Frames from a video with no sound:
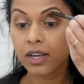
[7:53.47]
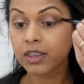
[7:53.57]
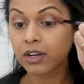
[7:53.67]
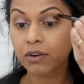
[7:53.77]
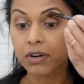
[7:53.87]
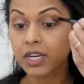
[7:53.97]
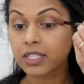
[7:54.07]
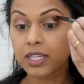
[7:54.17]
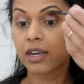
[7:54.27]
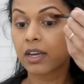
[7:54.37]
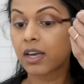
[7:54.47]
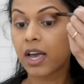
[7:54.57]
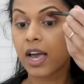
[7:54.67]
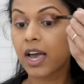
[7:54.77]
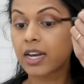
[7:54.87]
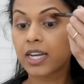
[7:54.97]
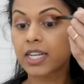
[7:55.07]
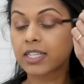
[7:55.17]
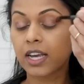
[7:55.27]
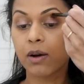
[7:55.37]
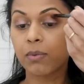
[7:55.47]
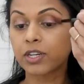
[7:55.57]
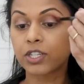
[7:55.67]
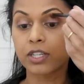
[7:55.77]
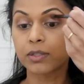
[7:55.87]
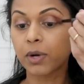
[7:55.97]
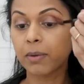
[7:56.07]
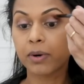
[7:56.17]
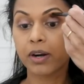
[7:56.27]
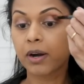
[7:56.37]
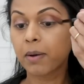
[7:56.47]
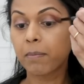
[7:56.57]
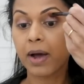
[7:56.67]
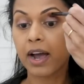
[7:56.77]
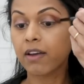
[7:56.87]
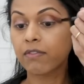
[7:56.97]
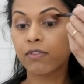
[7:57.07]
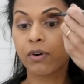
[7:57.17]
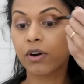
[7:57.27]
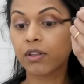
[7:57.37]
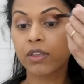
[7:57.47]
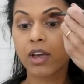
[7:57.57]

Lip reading: the crease, and it's like a windshield wiper. Back and forth,